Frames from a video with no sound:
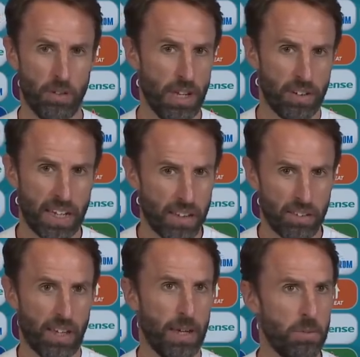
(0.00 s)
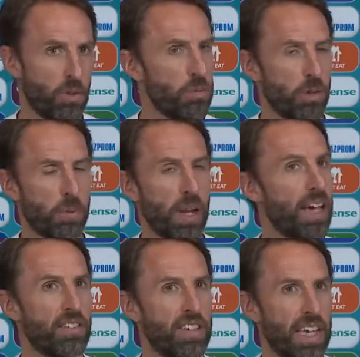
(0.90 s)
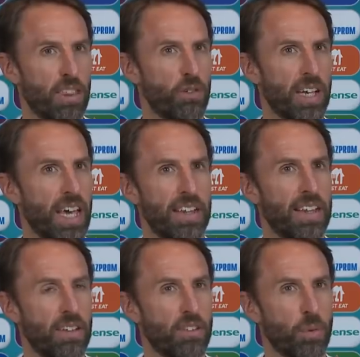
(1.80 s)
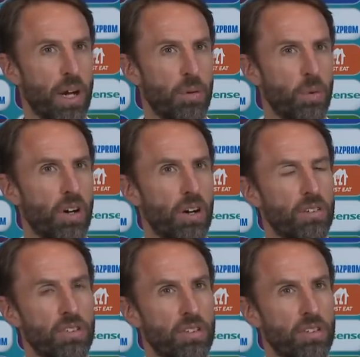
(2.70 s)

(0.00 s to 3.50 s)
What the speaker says: never get the same group of players together again. That's the way it works.